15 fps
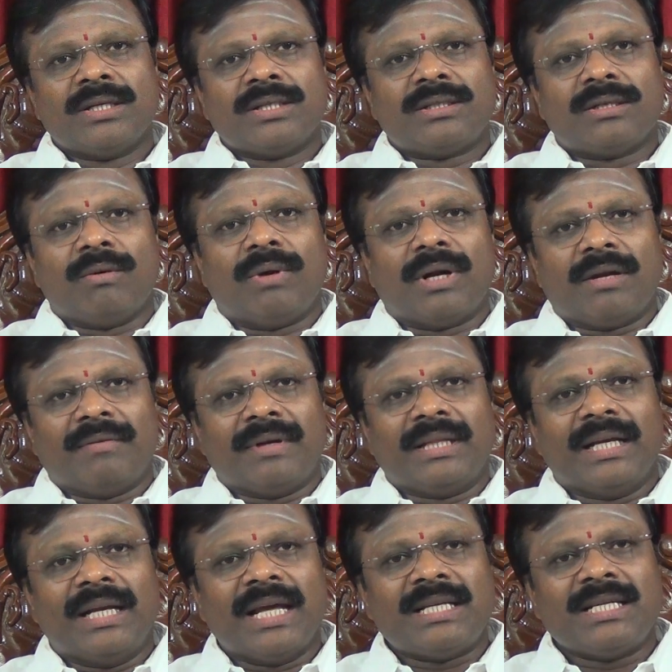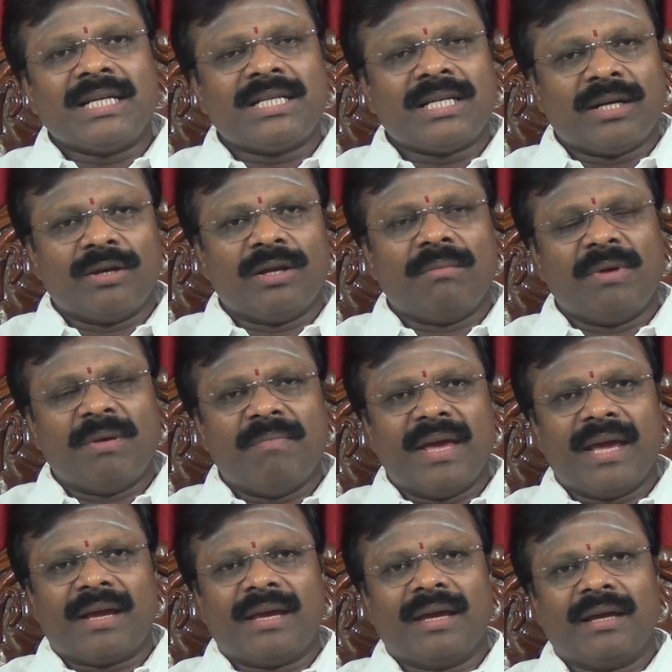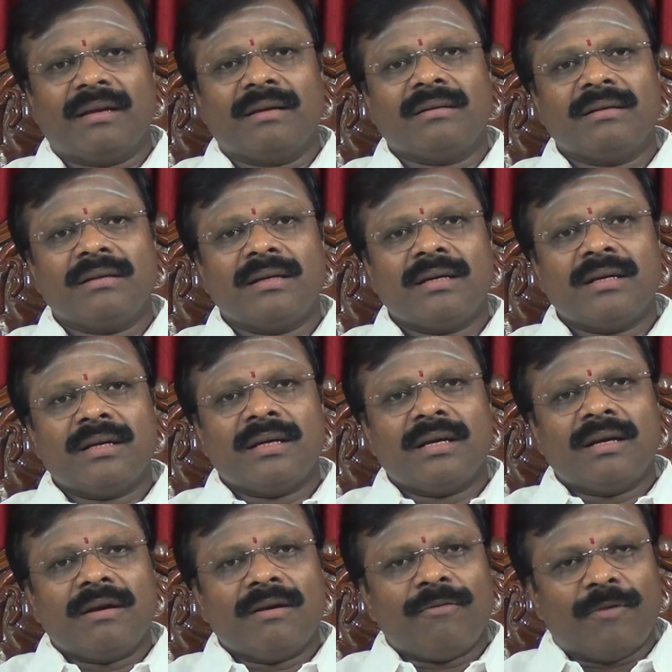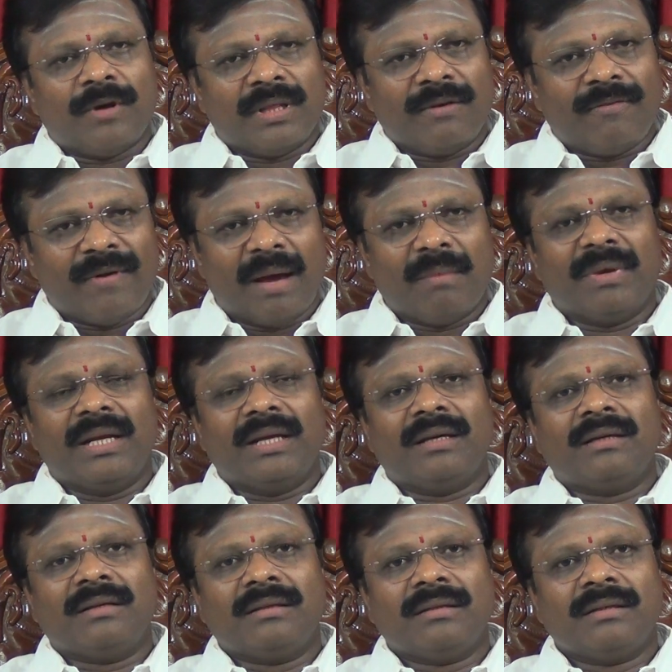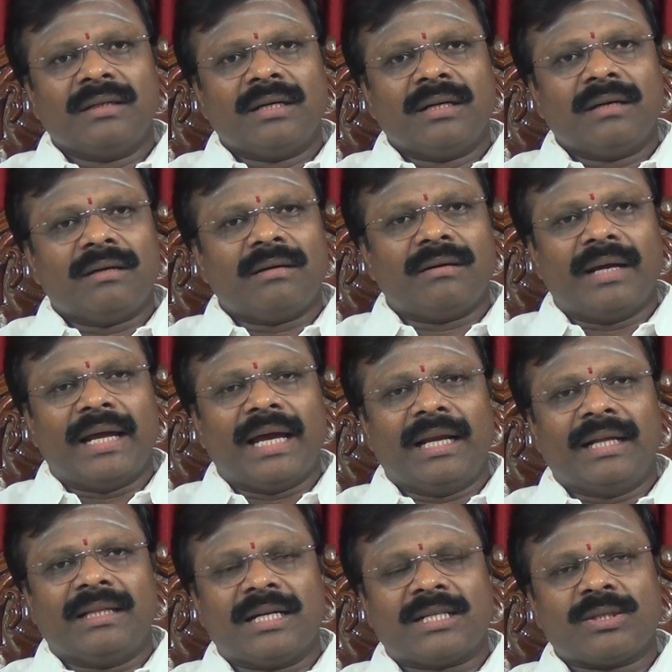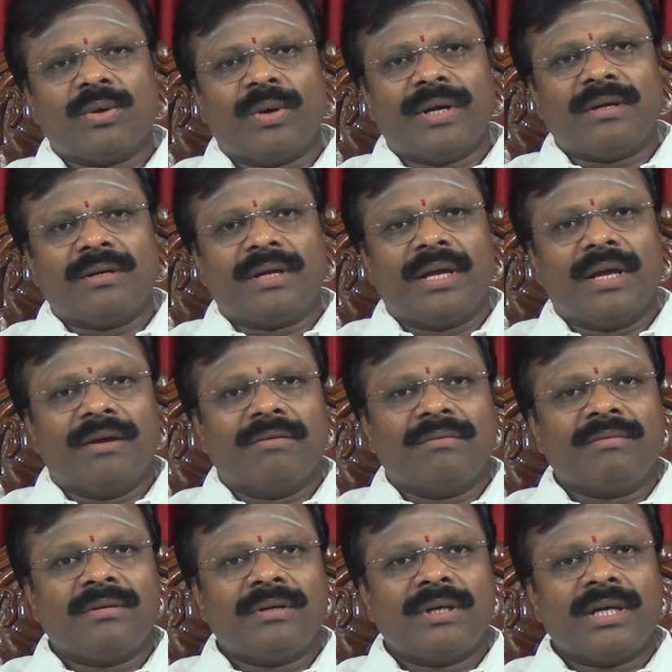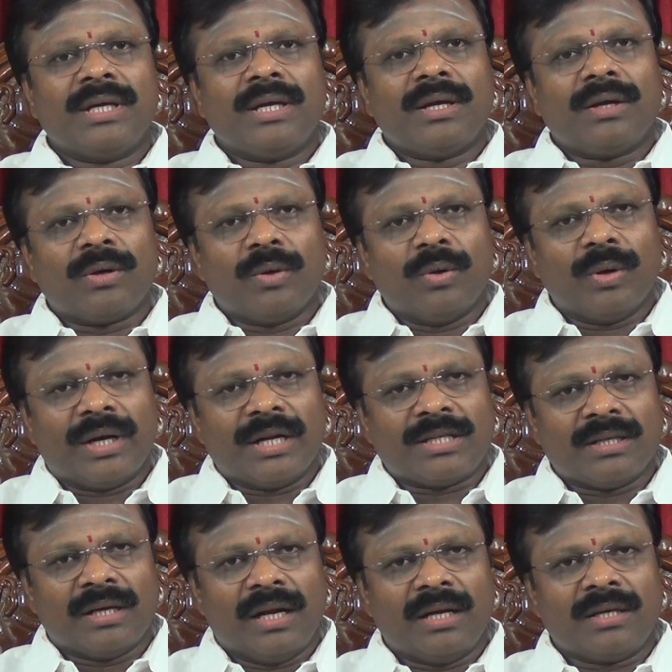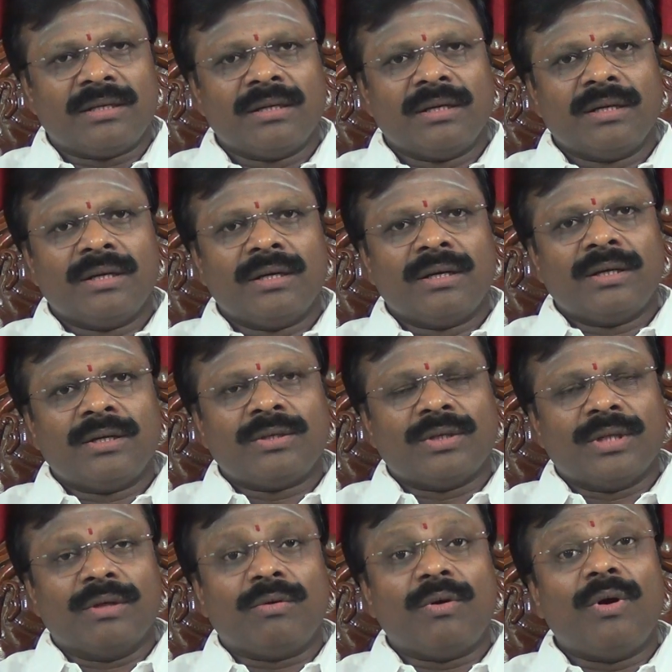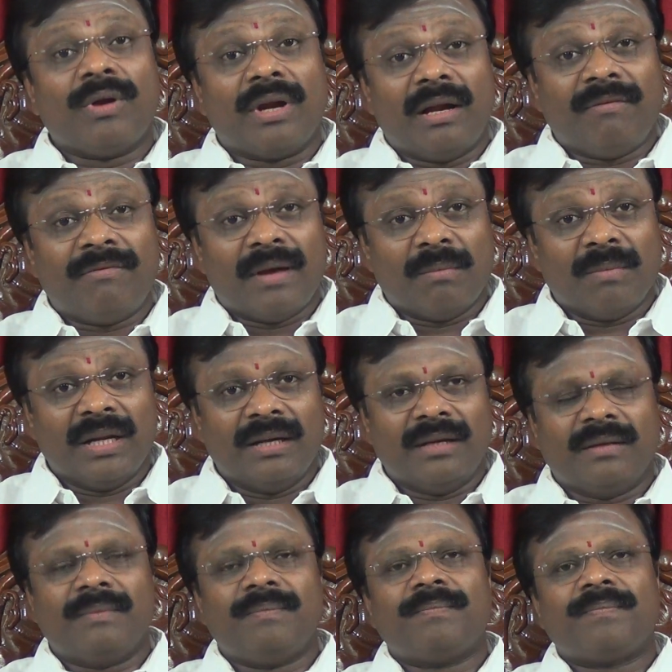So whatever the decision you will be making for the family, really that's going to give good result to the overall family.